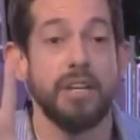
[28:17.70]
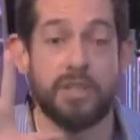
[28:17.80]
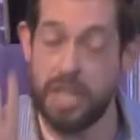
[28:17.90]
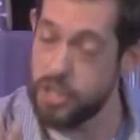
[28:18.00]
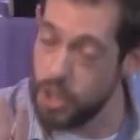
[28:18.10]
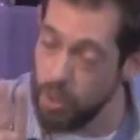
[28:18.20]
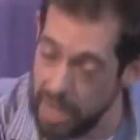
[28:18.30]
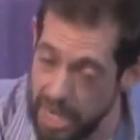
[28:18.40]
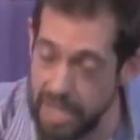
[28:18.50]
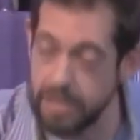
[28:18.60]
did you
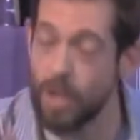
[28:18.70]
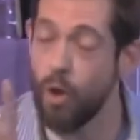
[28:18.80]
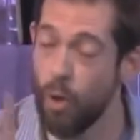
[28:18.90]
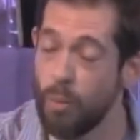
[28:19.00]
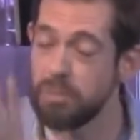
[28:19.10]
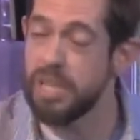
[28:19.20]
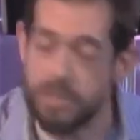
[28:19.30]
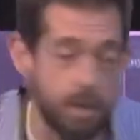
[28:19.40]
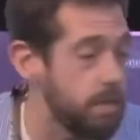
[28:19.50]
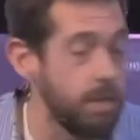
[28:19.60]
eat the whole
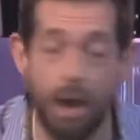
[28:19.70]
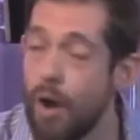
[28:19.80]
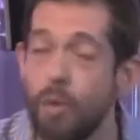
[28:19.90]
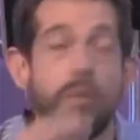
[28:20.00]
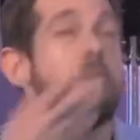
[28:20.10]
blizzard? No.